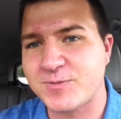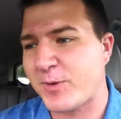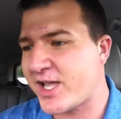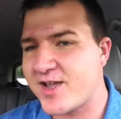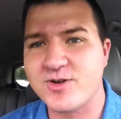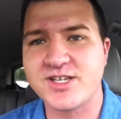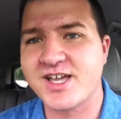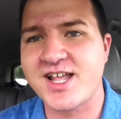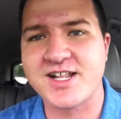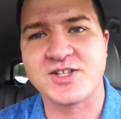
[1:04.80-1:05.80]
display where
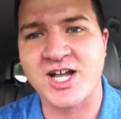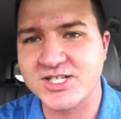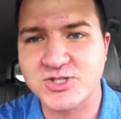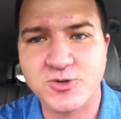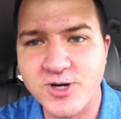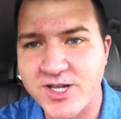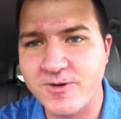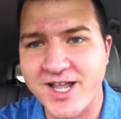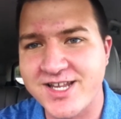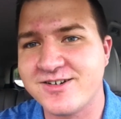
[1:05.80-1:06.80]
you got a touch
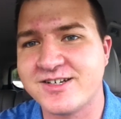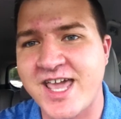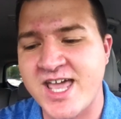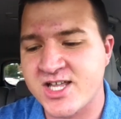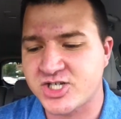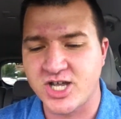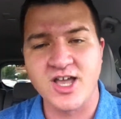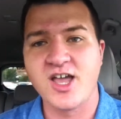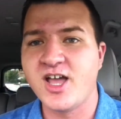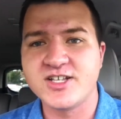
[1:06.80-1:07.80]
screen right in your dash?
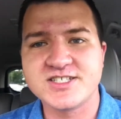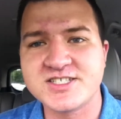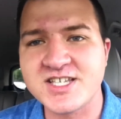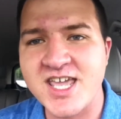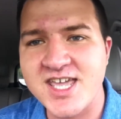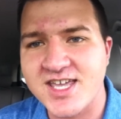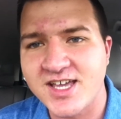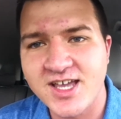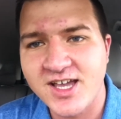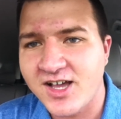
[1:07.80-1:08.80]

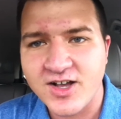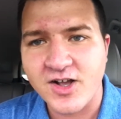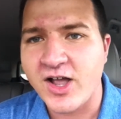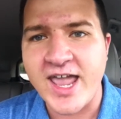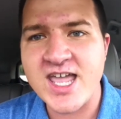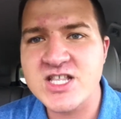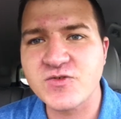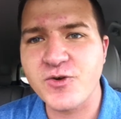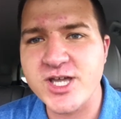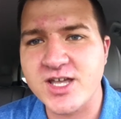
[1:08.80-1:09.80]
Sync,
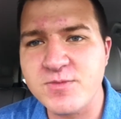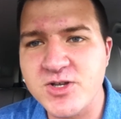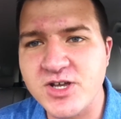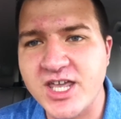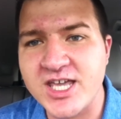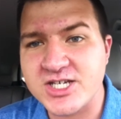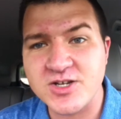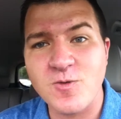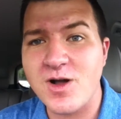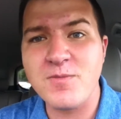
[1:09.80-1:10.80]
hands-free
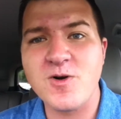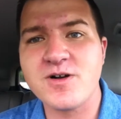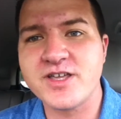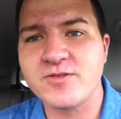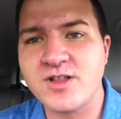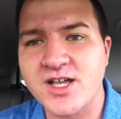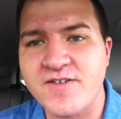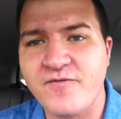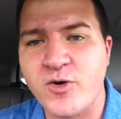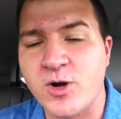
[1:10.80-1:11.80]
communication. What more are you
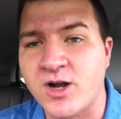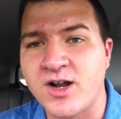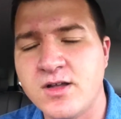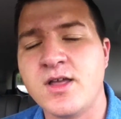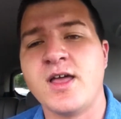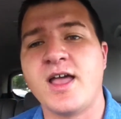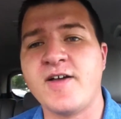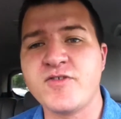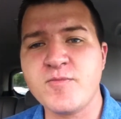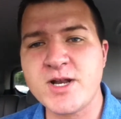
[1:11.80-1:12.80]
looking for?
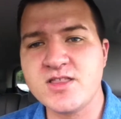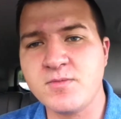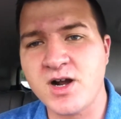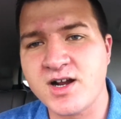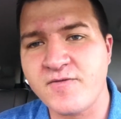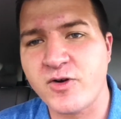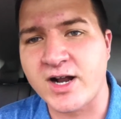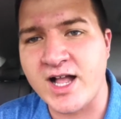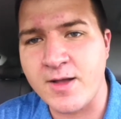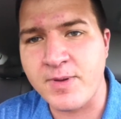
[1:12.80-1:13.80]
If you've been in the market
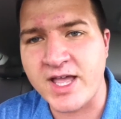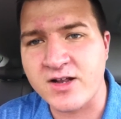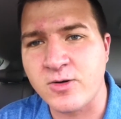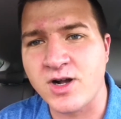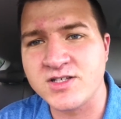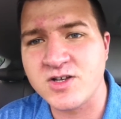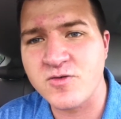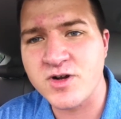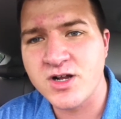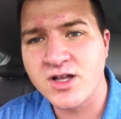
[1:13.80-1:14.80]
for a compact
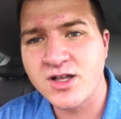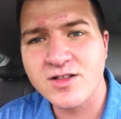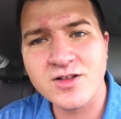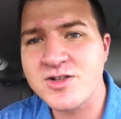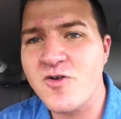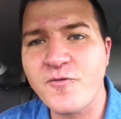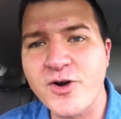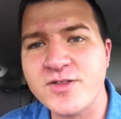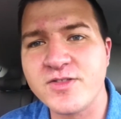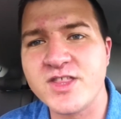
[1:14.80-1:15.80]
crossover, look no
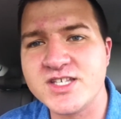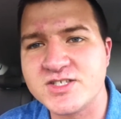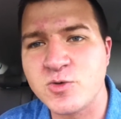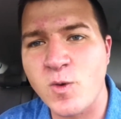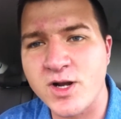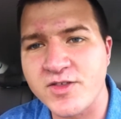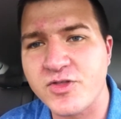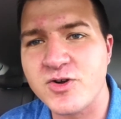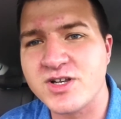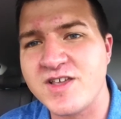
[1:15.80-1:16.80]
further than this
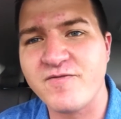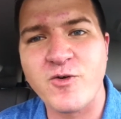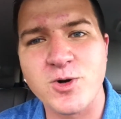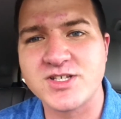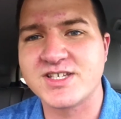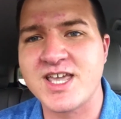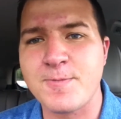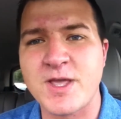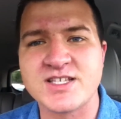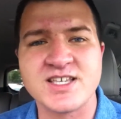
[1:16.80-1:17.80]
2013 Ford
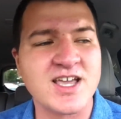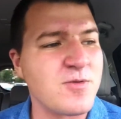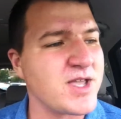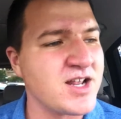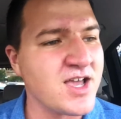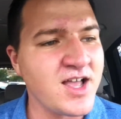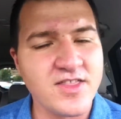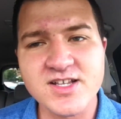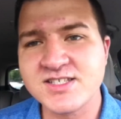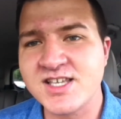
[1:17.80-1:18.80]
Escape SEL, man.
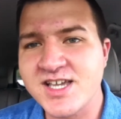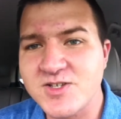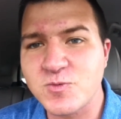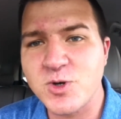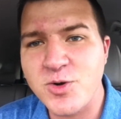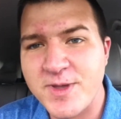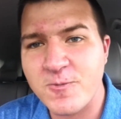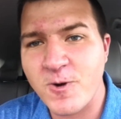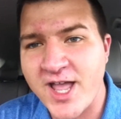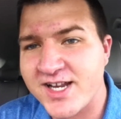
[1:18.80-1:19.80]
This thing is
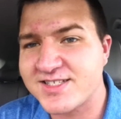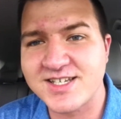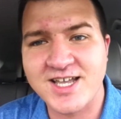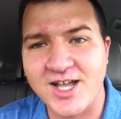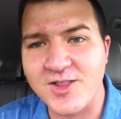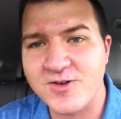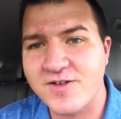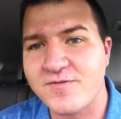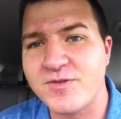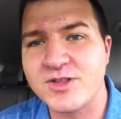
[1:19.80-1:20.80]
ruby red. It's the
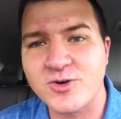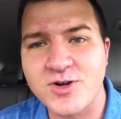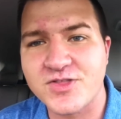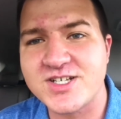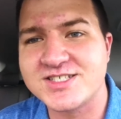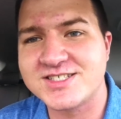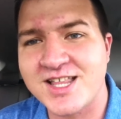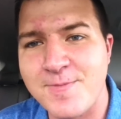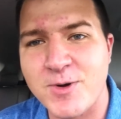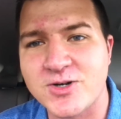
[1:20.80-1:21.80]
color of Dorothy's
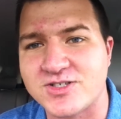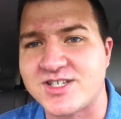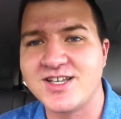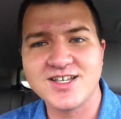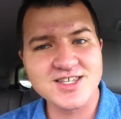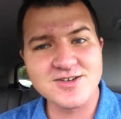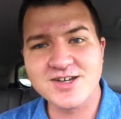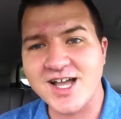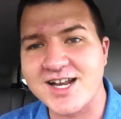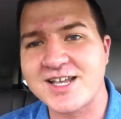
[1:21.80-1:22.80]
slippers. You
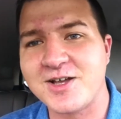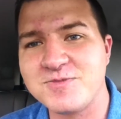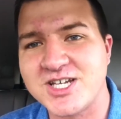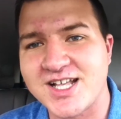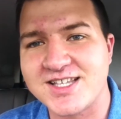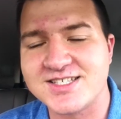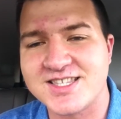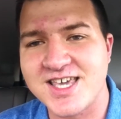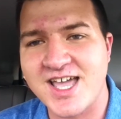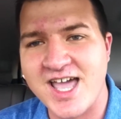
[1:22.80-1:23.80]
gotta come check
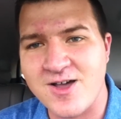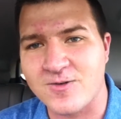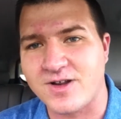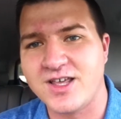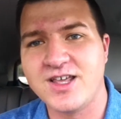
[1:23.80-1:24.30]
this thing out.